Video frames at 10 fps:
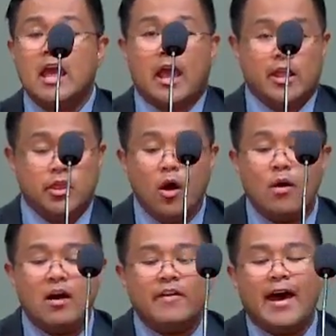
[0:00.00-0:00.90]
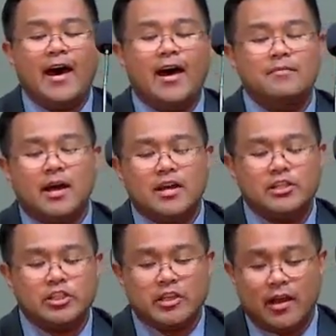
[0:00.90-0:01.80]
And though I've had my
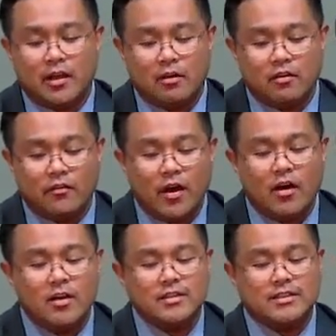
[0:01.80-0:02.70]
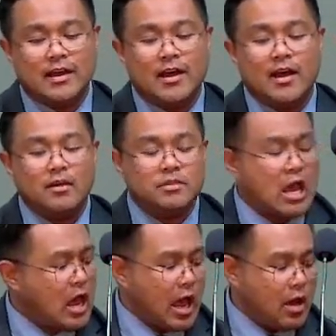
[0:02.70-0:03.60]
share of hard times,
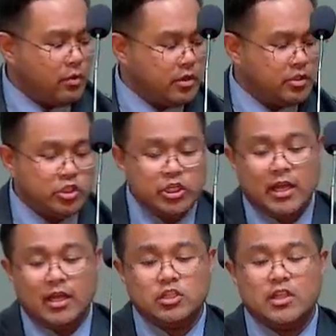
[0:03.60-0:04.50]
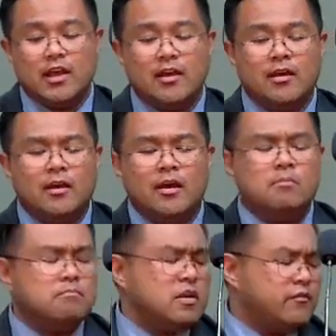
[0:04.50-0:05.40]
I wouldn't change
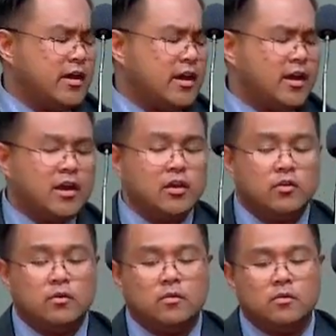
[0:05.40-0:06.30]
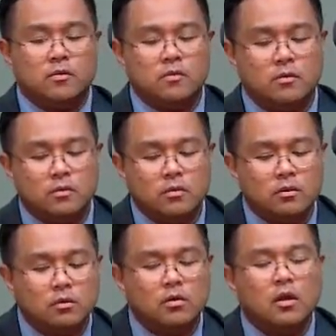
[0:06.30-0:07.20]
them if I
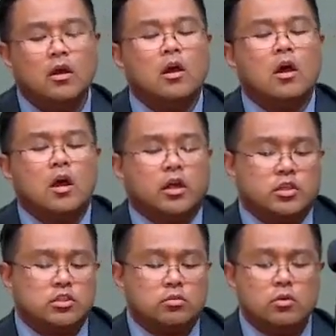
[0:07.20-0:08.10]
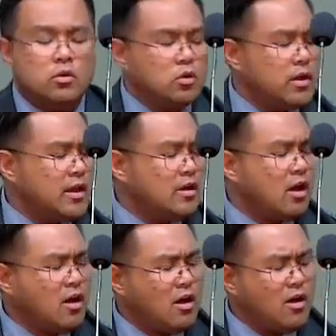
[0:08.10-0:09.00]
could. Cause through it
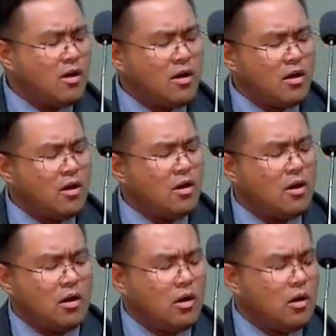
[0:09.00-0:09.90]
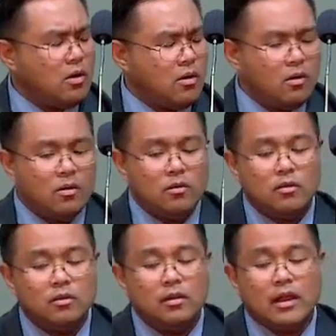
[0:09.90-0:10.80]
all,
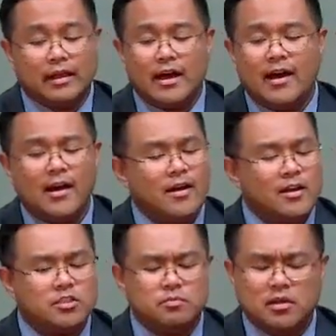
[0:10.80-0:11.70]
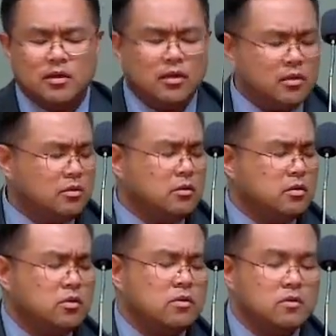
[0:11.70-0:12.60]
God's been
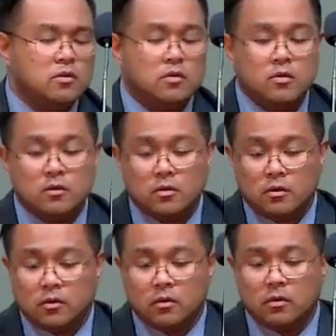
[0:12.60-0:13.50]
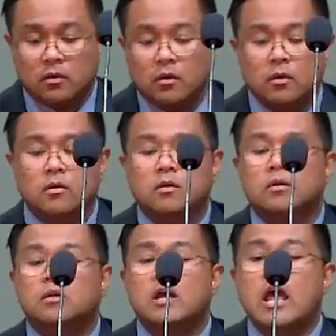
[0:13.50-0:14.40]

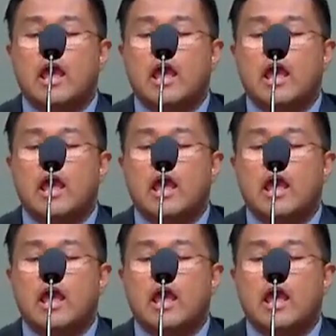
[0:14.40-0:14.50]
good.